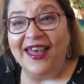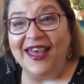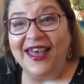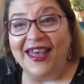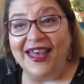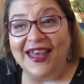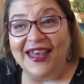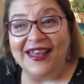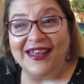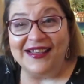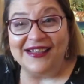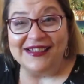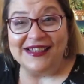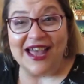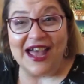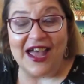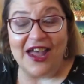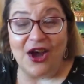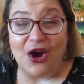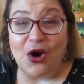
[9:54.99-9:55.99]
and
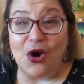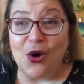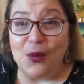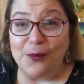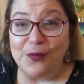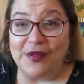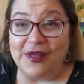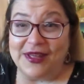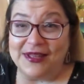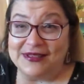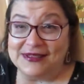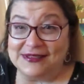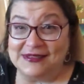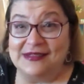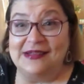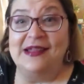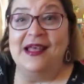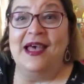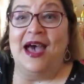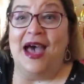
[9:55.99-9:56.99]
I hope that
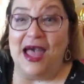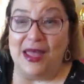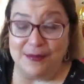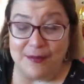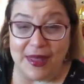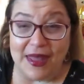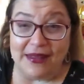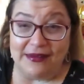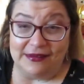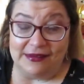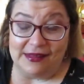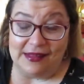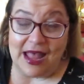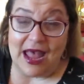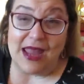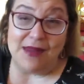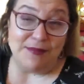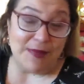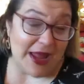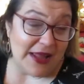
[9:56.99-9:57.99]
I
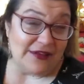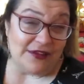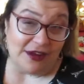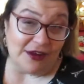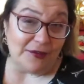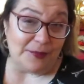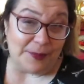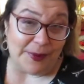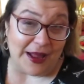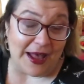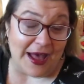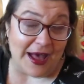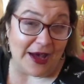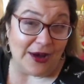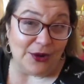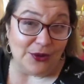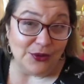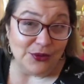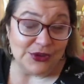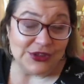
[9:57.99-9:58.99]
made her
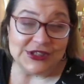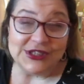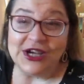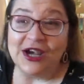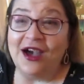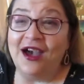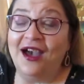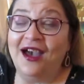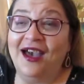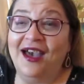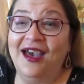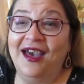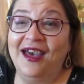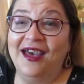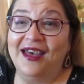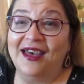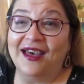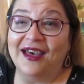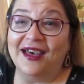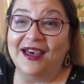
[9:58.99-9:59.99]
proud.
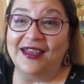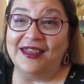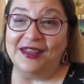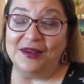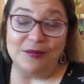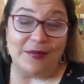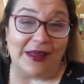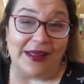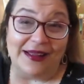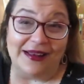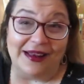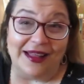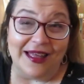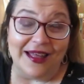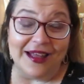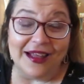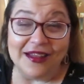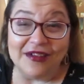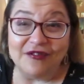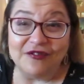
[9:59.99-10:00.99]
in my
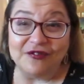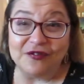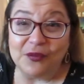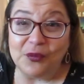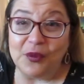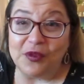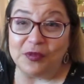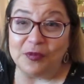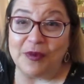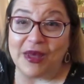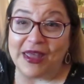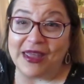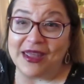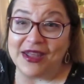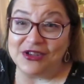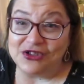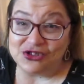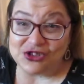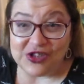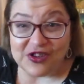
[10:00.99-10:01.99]
life with my
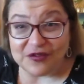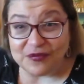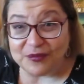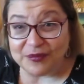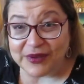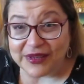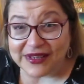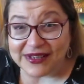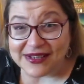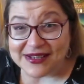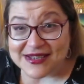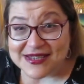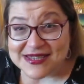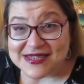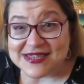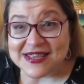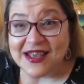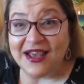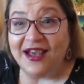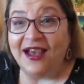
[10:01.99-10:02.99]

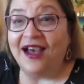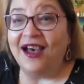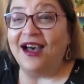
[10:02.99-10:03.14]
achievements.